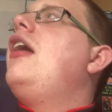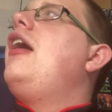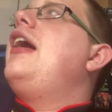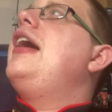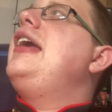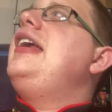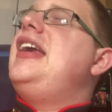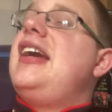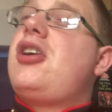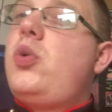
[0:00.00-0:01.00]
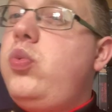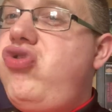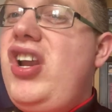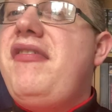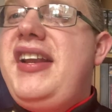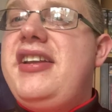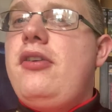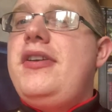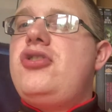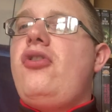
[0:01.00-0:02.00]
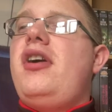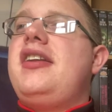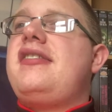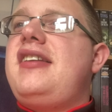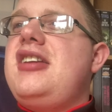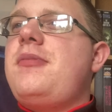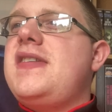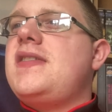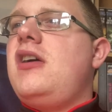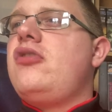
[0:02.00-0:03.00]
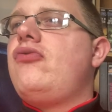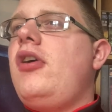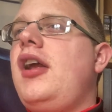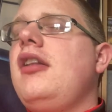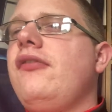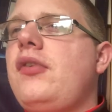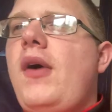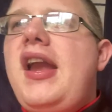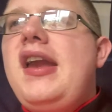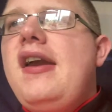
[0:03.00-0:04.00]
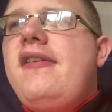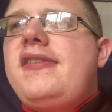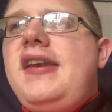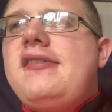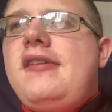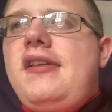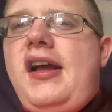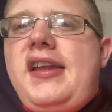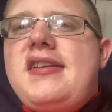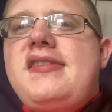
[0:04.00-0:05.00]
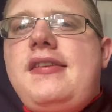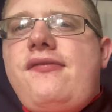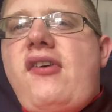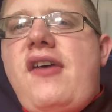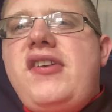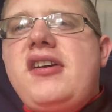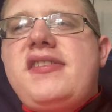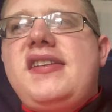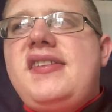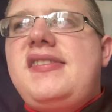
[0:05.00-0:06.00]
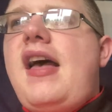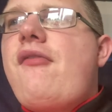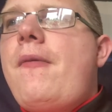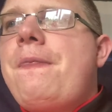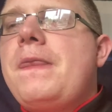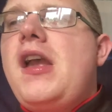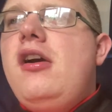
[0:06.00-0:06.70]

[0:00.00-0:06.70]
I really, really do enjoy Deep Space Nine's run. I love the way at the end of season 5, you've got 6 and 7.